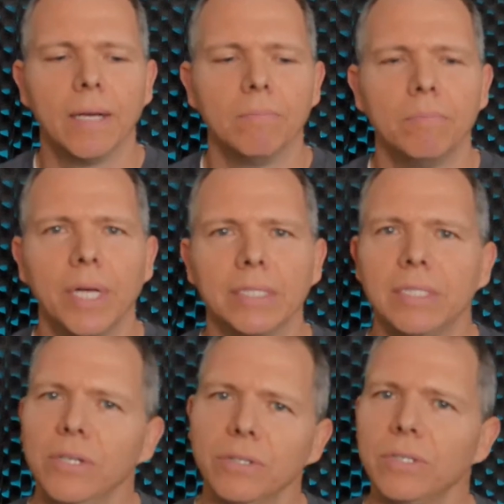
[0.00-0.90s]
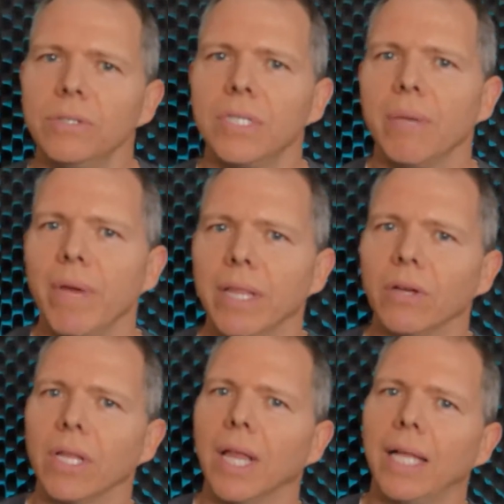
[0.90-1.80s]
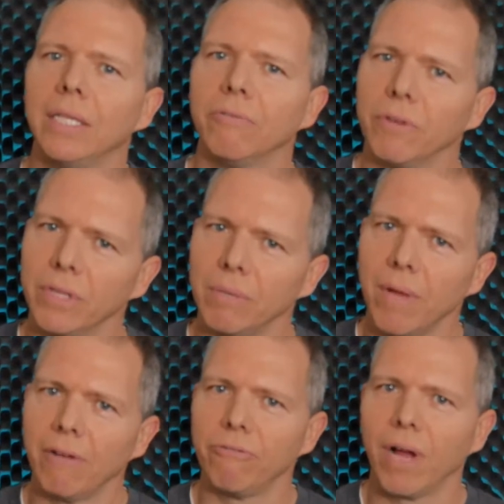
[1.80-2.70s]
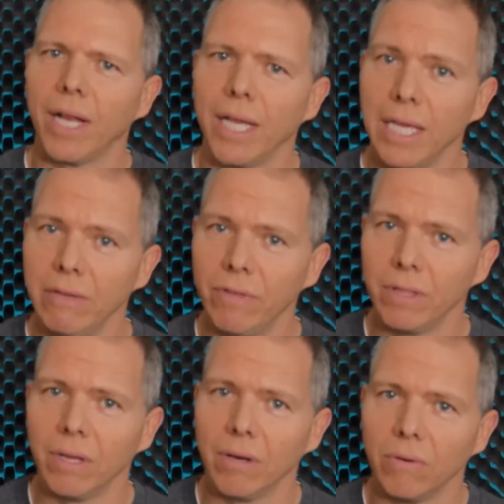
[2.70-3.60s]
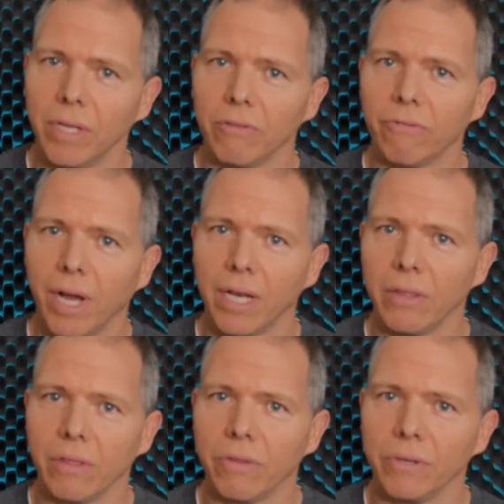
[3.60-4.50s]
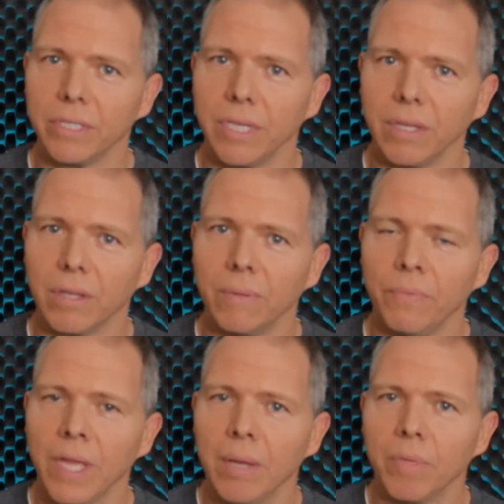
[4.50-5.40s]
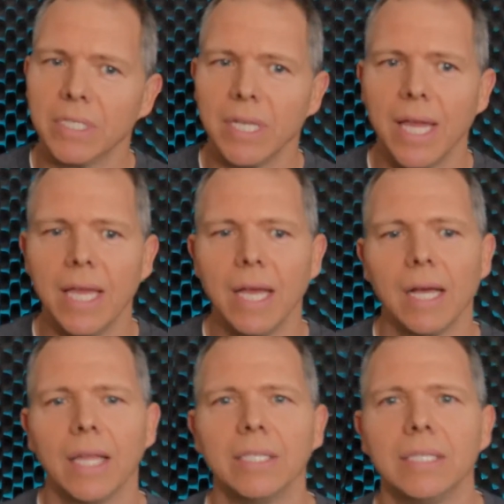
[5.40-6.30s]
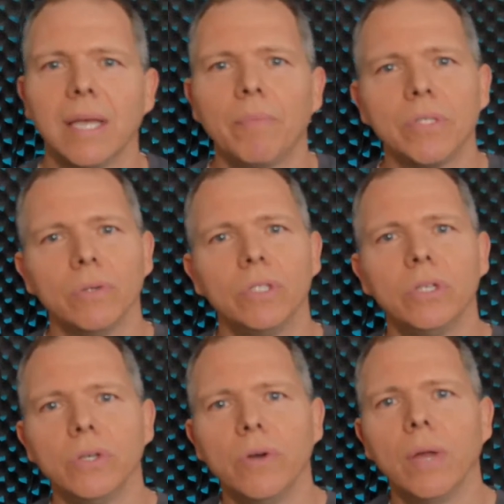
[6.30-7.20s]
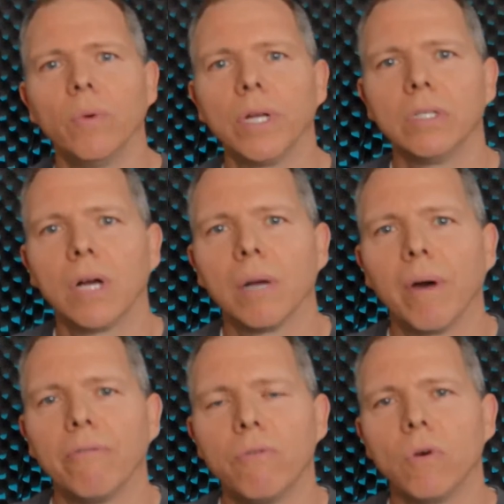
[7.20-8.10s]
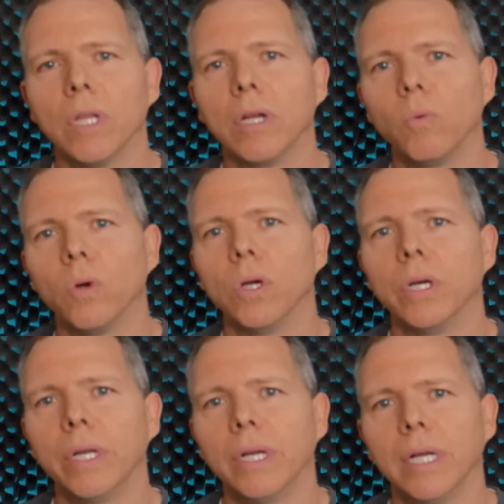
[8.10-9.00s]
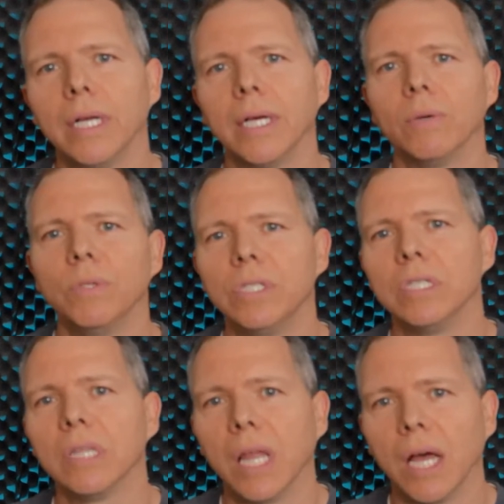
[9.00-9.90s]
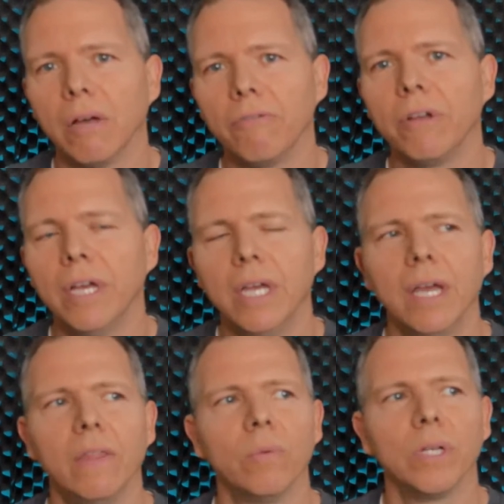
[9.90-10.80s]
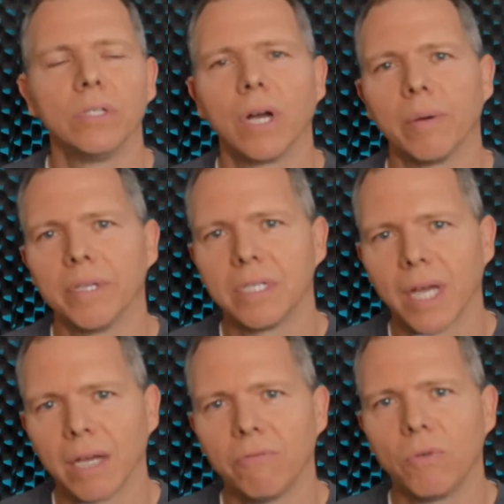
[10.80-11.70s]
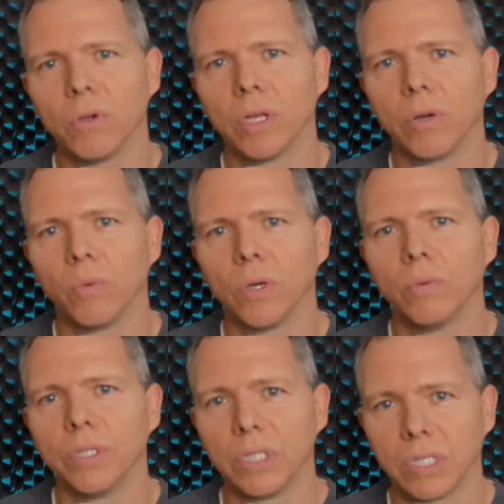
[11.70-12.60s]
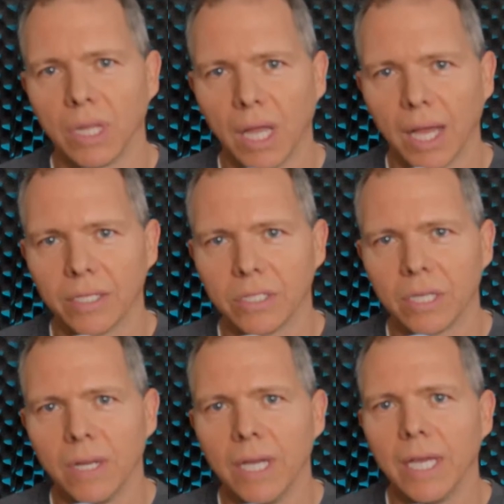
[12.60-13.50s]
But your Tuesday may look a lot different than my Friday, even though it's Friday the 13th. But today, this is episode 2, and we're going to talk about a 4-letter word, which is love. And then we're going to talk about a second 4-letter word, which is lust.